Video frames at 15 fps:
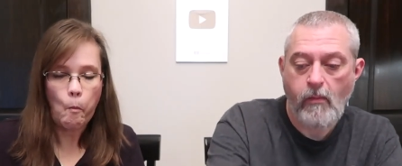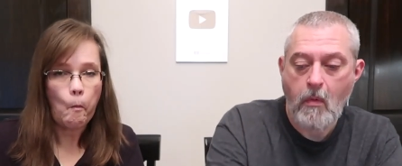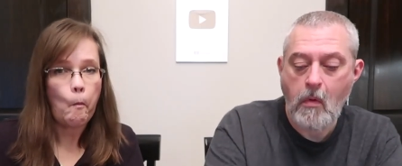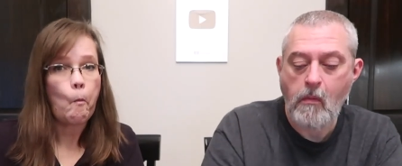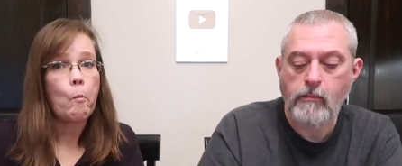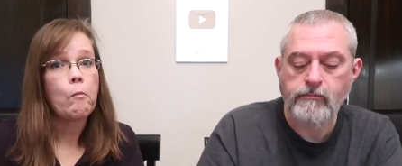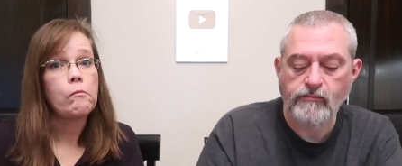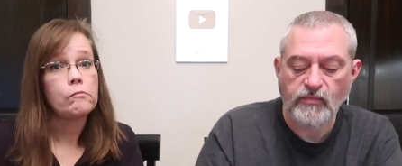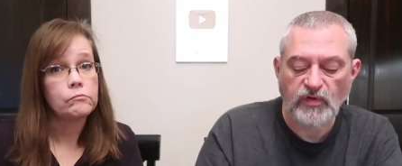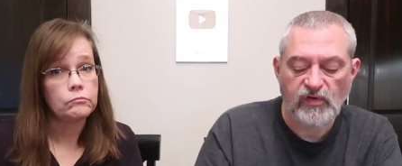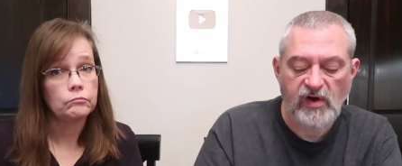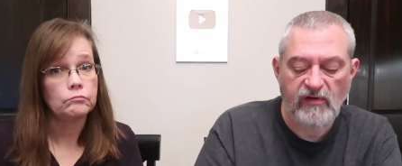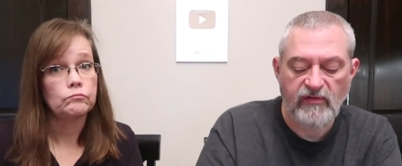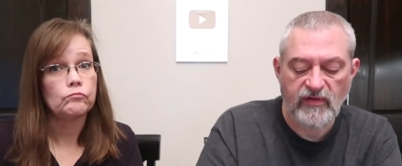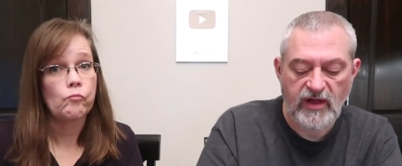Speaker 1: Ooh, they're
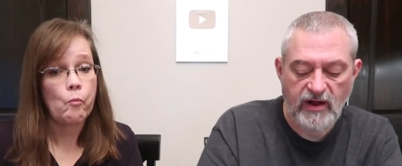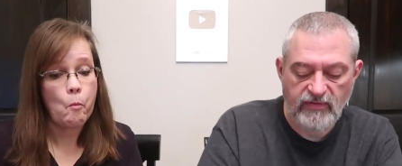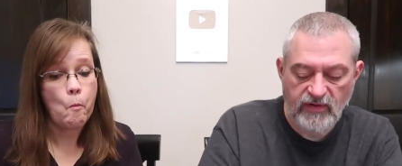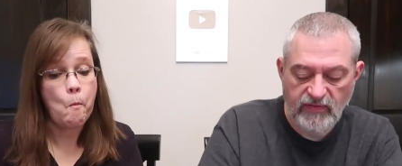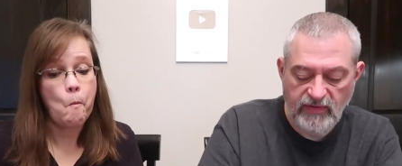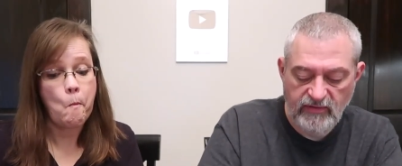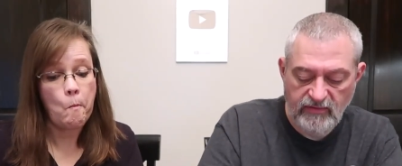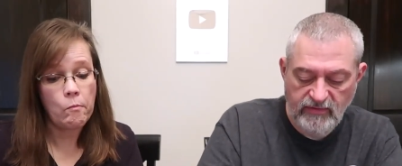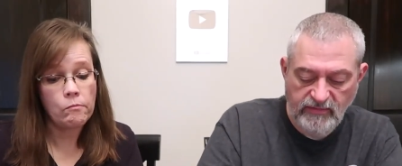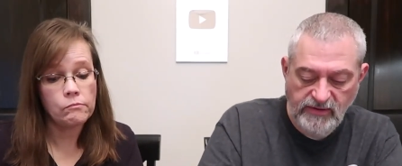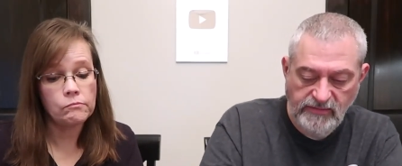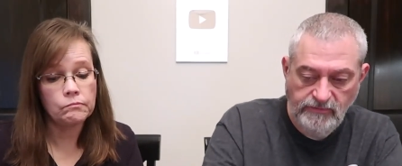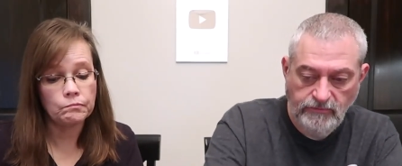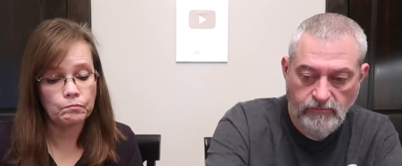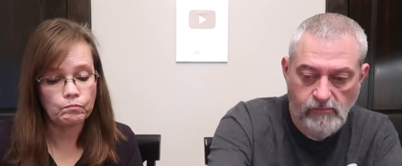tougher than I thought mm -hmm. they
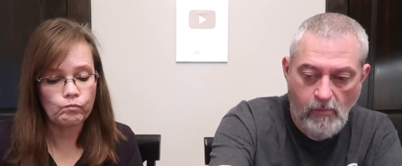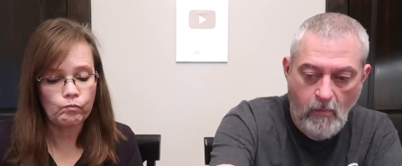were.